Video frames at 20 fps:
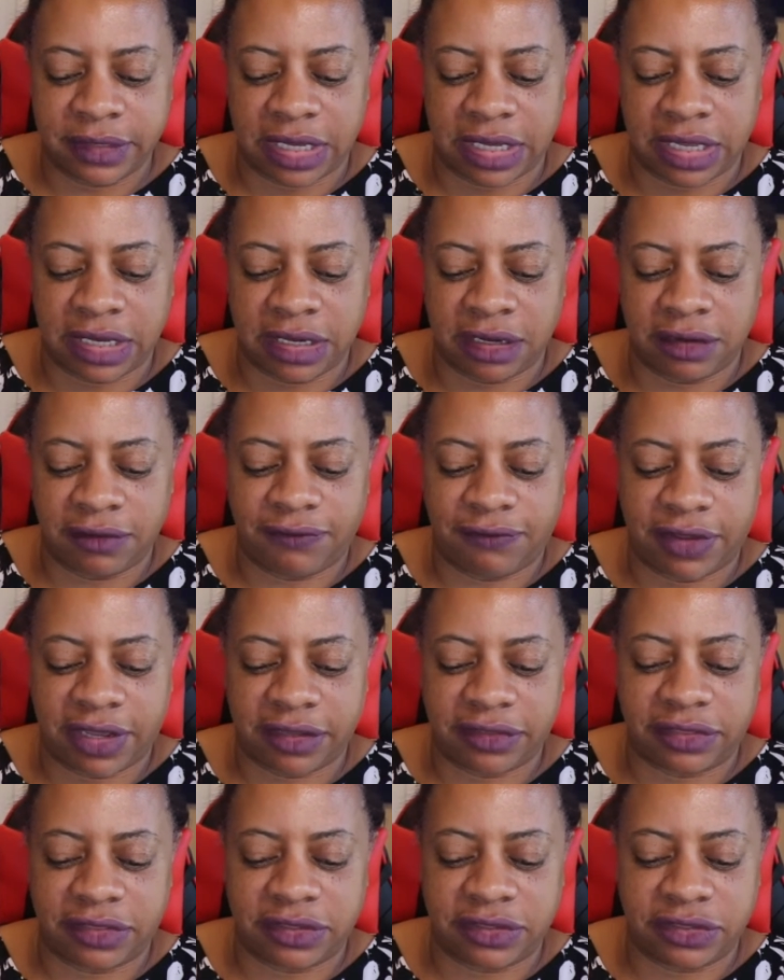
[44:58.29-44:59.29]
And in
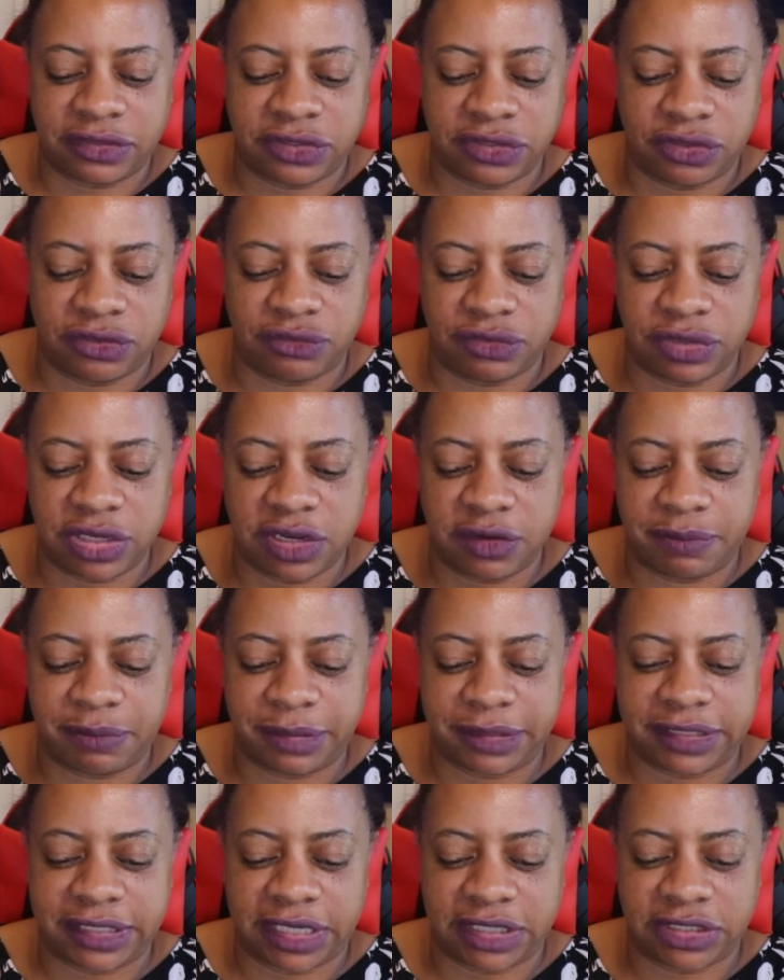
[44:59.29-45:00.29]
fact, the degree of
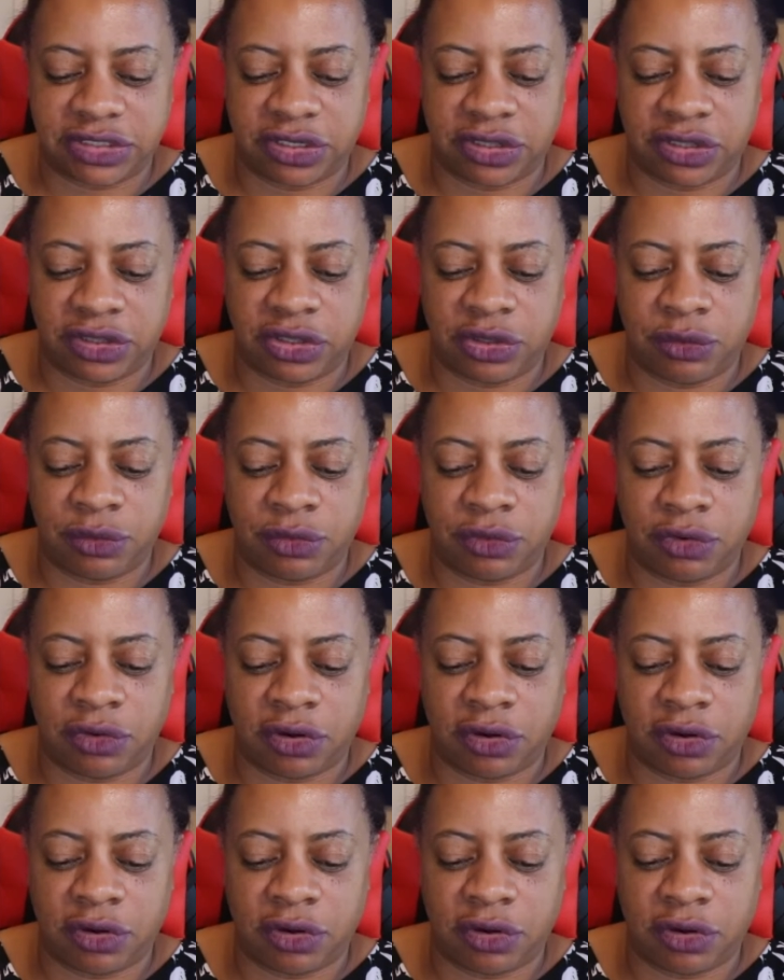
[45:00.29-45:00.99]
protection that you are